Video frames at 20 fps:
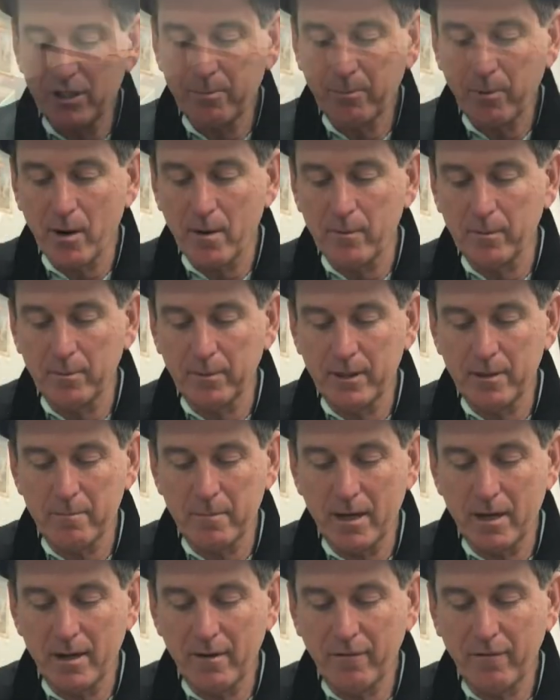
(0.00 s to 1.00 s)
is probably
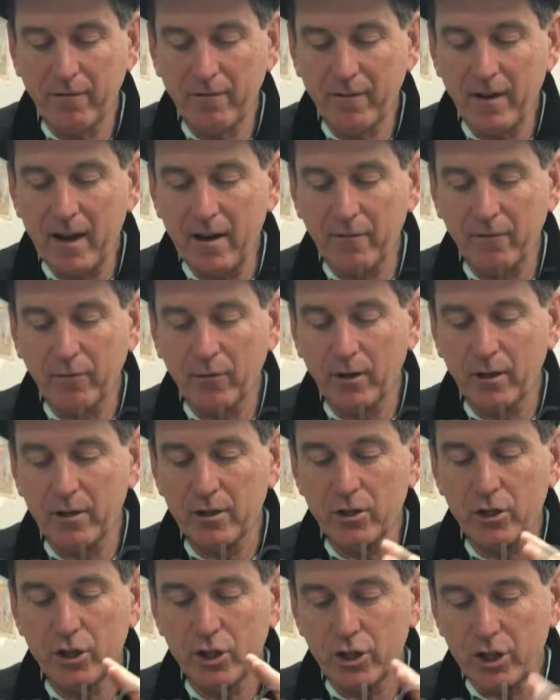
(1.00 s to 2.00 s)
my
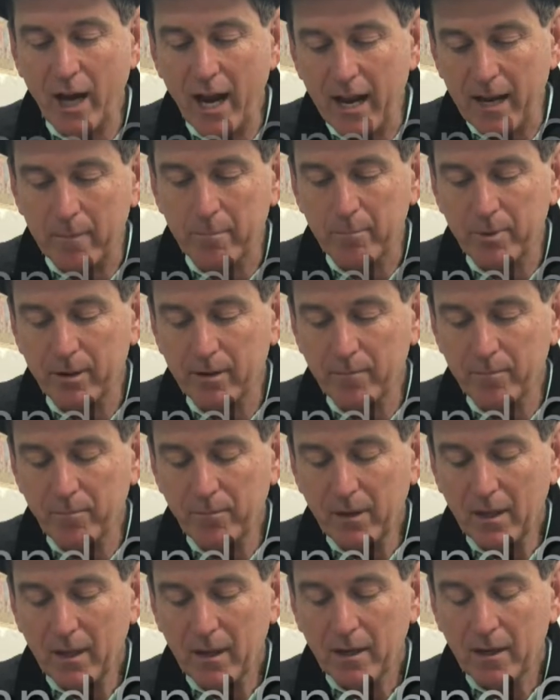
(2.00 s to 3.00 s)
favorite shape
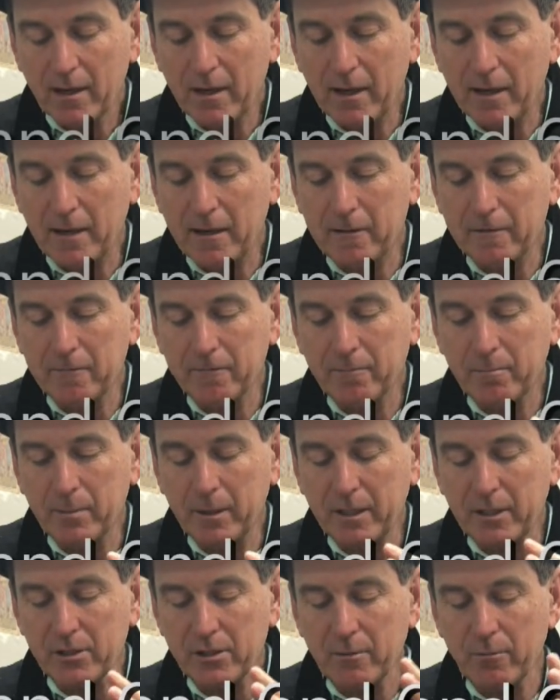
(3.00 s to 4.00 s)

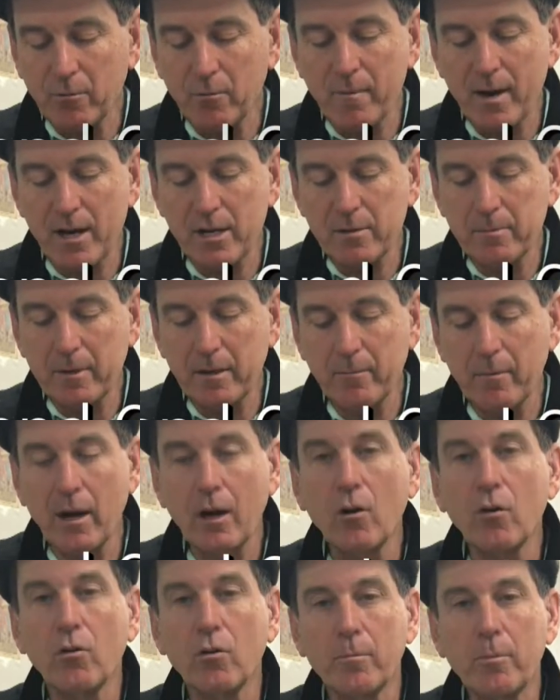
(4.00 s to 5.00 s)
because it reminds me of
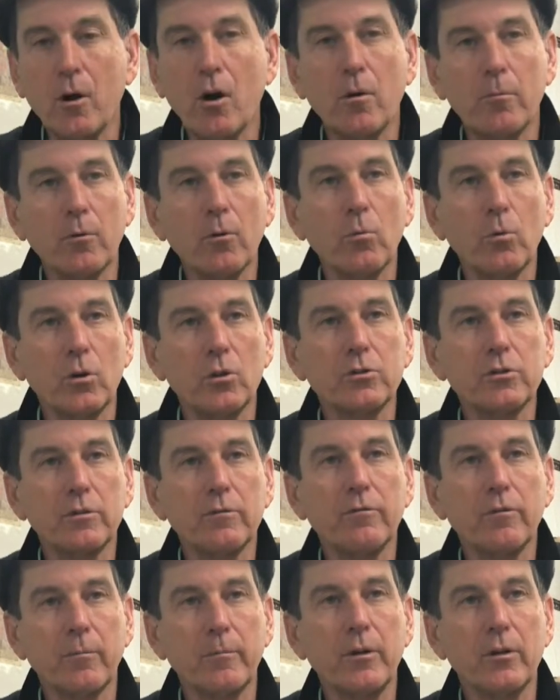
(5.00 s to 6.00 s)
my Oral Palmer
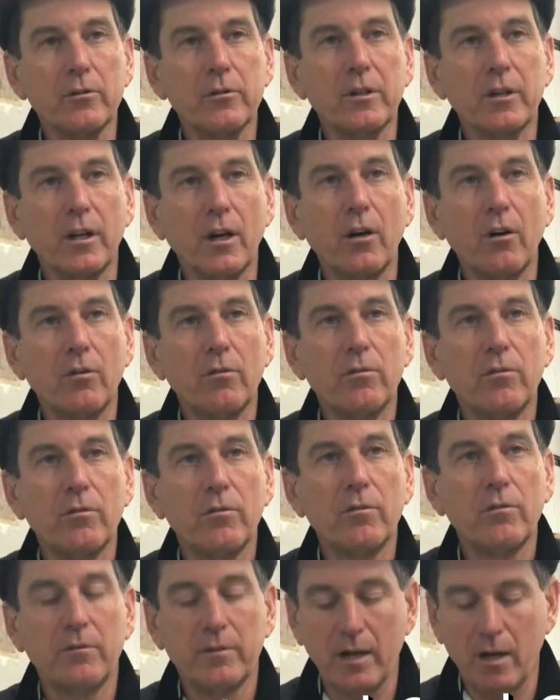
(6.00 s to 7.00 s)
Wilson from years ago.
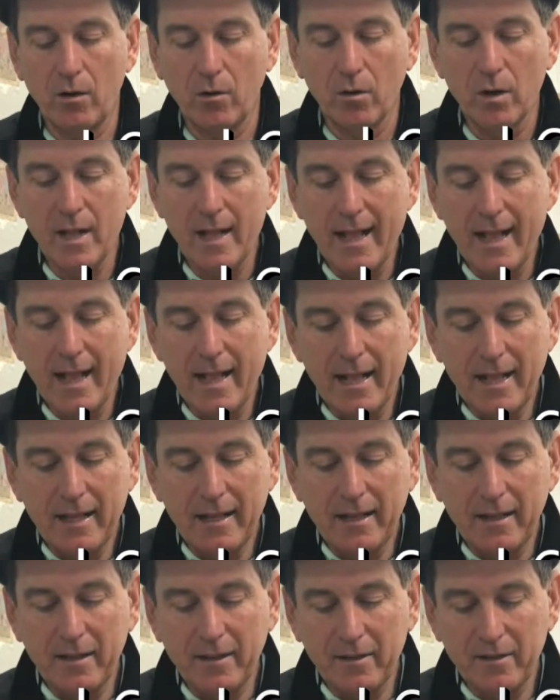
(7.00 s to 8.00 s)
Now,
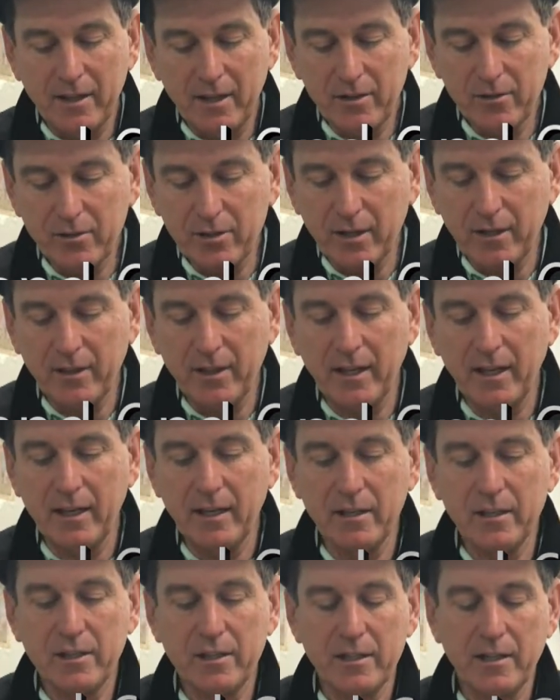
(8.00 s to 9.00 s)
the interesting thing
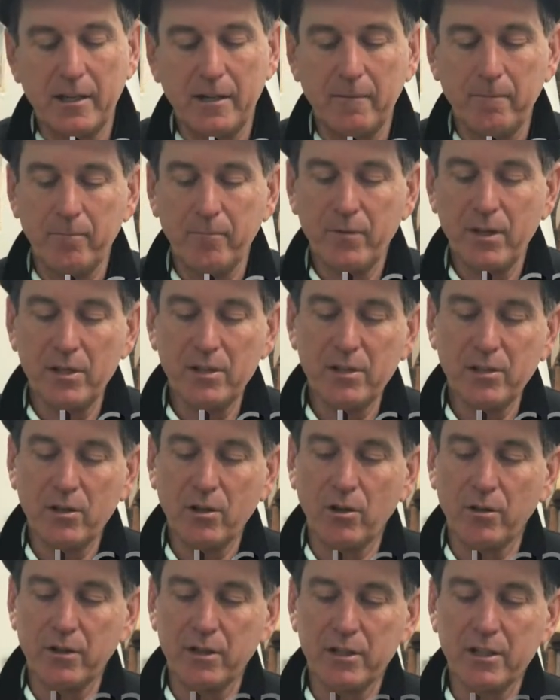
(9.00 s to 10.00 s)
is, this is
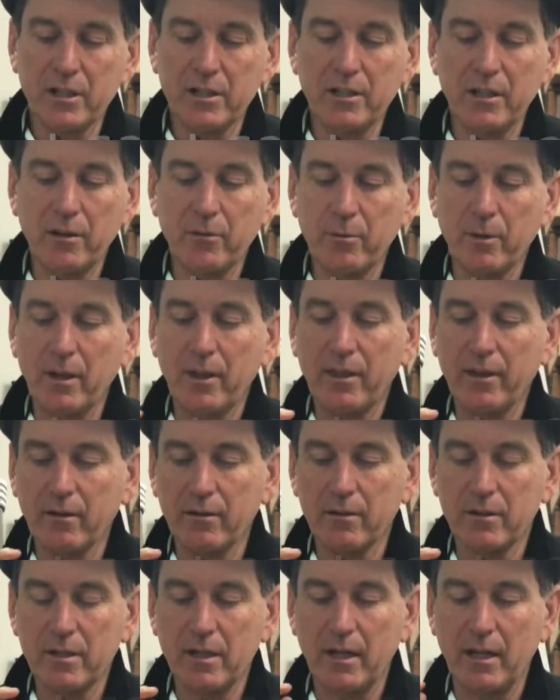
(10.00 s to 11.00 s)
called the
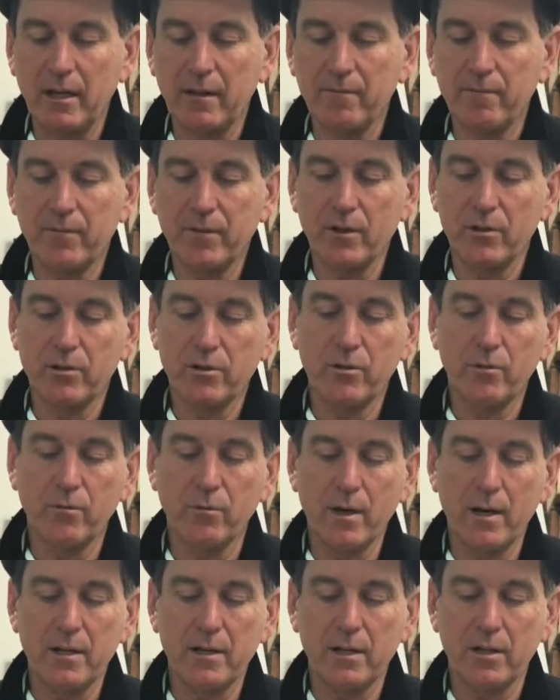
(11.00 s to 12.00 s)
6313. There's 2
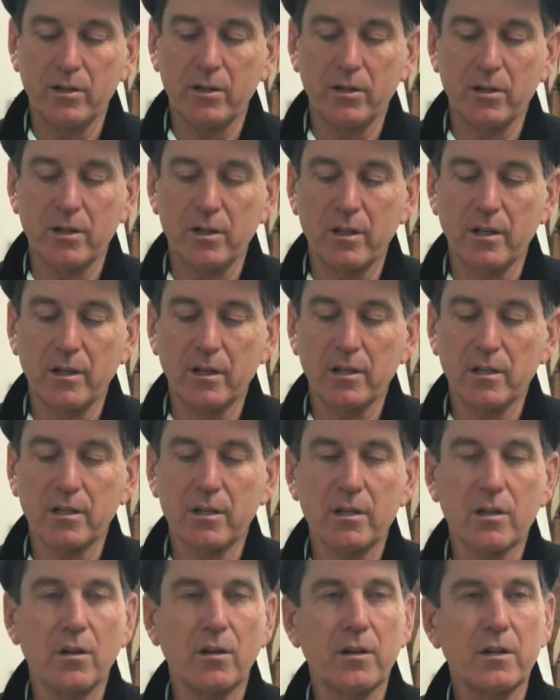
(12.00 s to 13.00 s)
renditions of this.
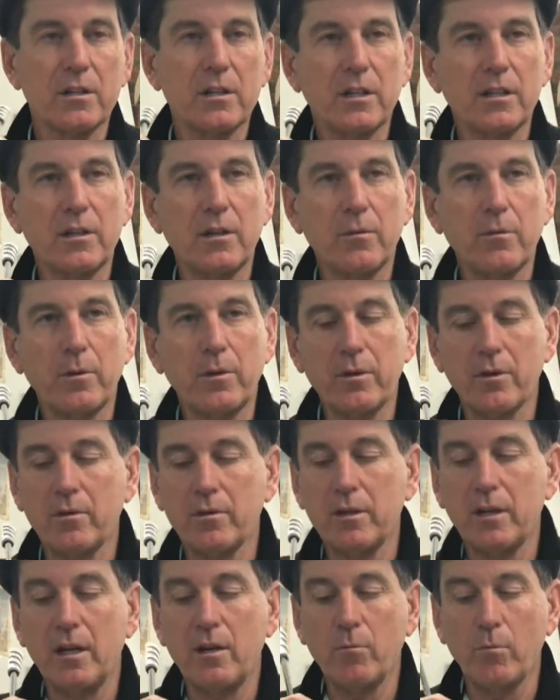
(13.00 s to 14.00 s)
This is called the
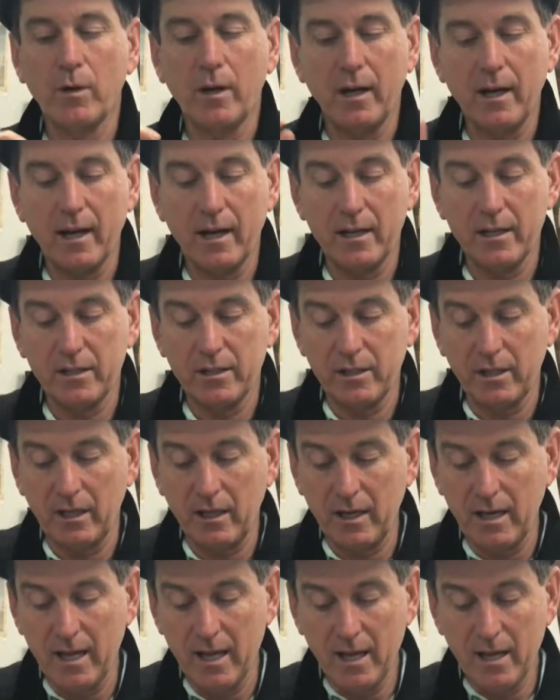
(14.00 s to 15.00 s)
6313 when it has
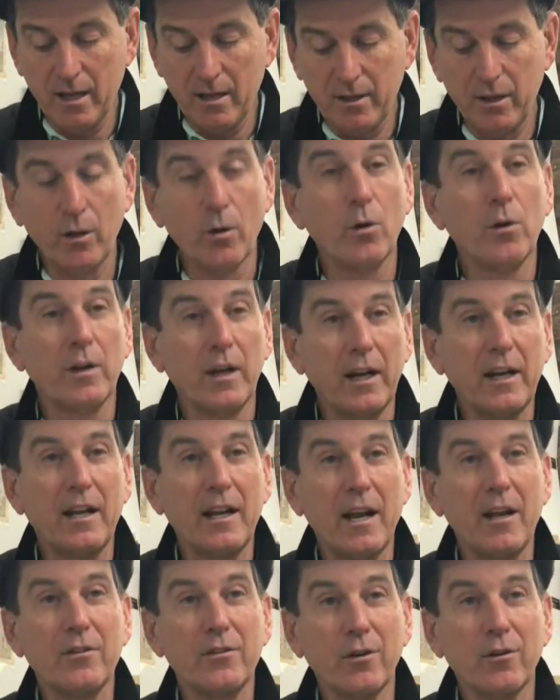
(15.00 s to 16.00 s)
the old
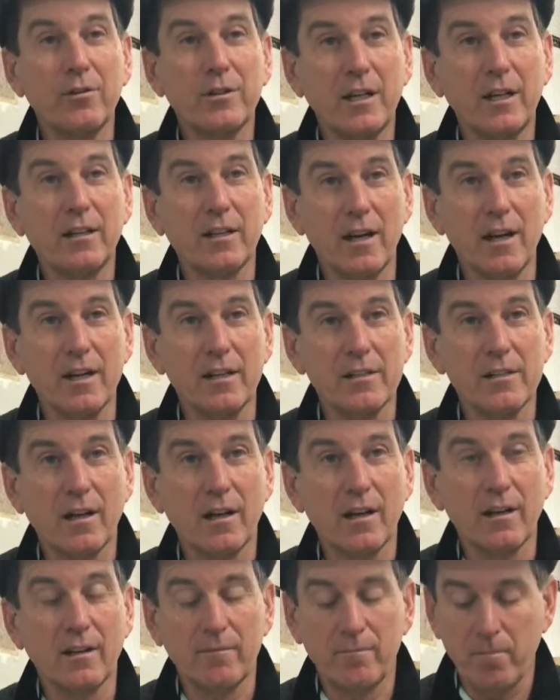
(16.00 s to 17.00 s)
8813 lines
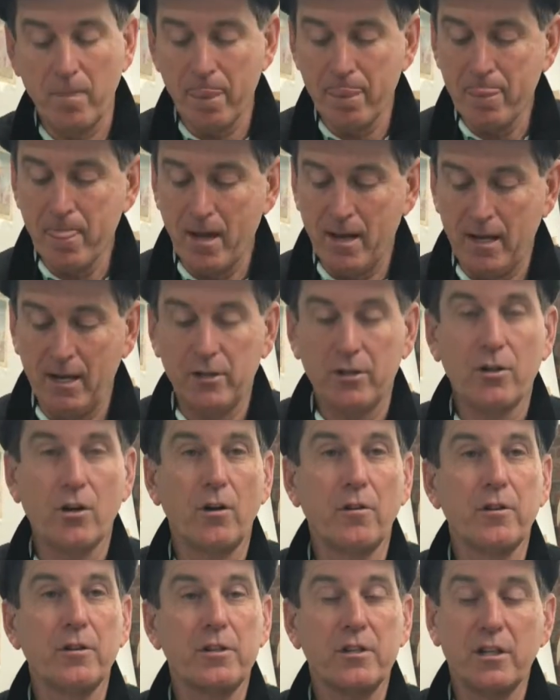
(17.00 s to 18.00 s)
on it. It's
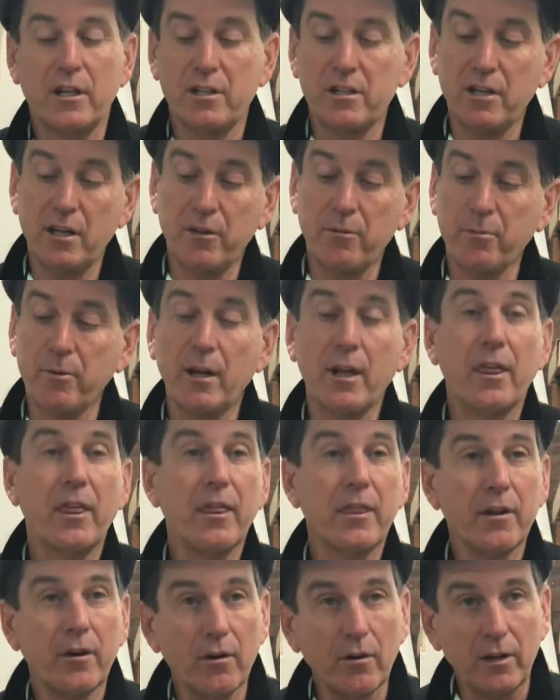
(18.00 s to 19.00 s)
called the
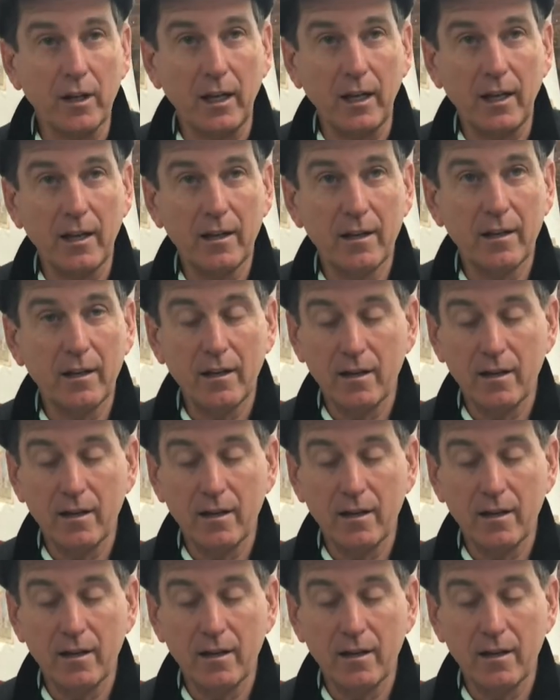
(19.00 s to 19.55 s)
6330